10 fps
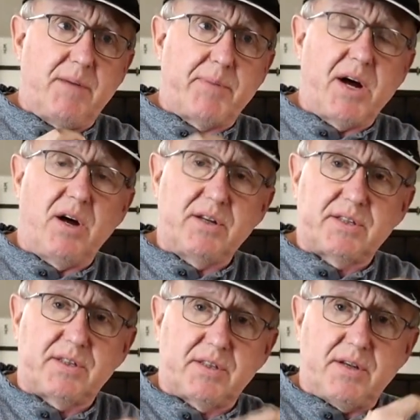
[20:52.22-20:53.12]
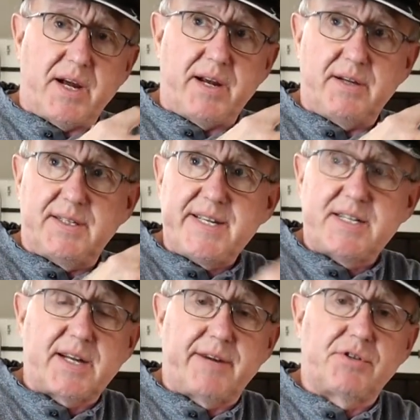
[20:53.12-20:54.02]
parts and
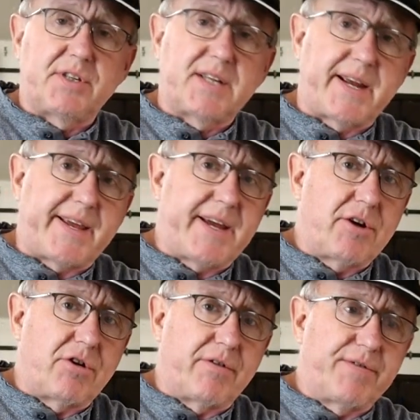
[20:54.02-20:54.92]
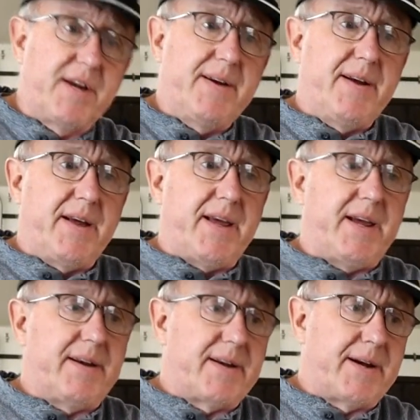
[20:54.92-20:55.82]
details to take care of.
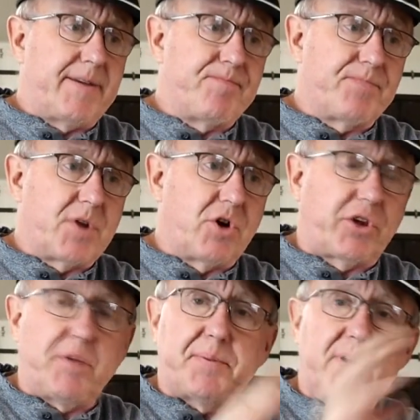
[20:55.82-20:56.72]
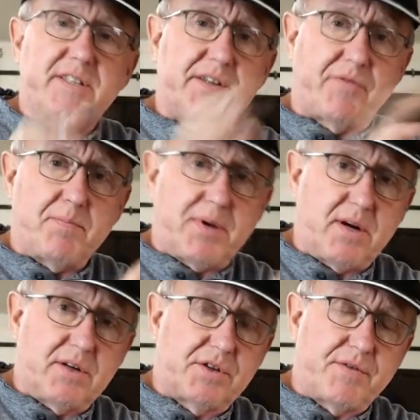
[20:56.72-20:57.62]
It occupies different
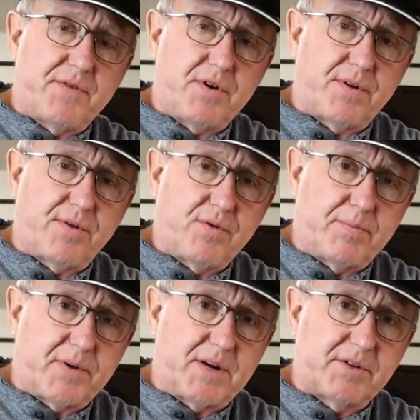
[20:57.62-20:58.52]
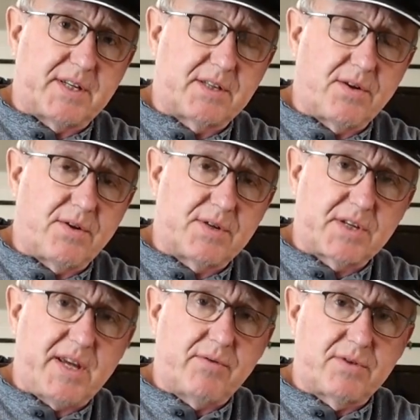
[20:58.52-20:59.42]
parts of your thought process and
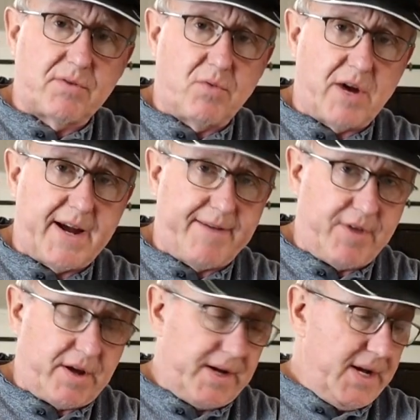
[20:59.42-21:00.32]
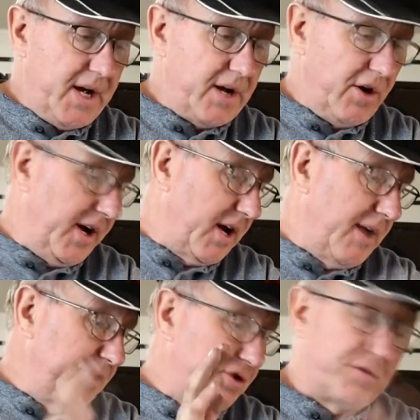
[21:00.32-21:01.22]
skills and what have you. And
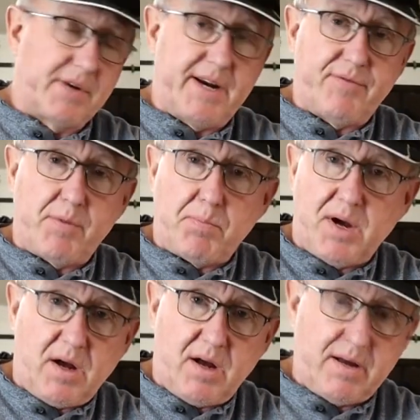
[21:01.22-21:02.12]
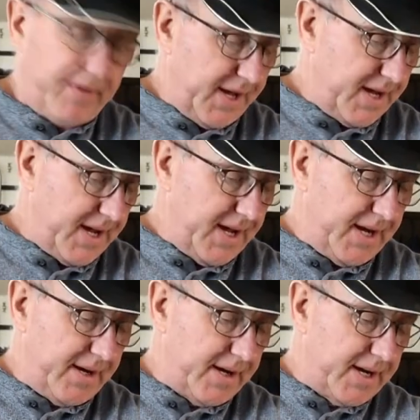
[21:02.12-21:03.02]
I'm enjoying every part of it.
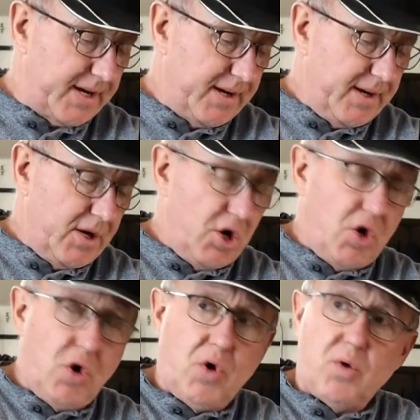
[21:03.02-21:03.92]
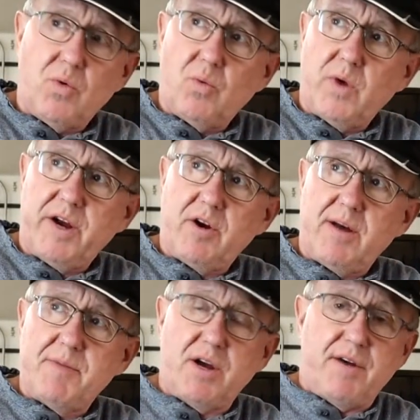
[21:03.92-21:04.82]
And where I'm at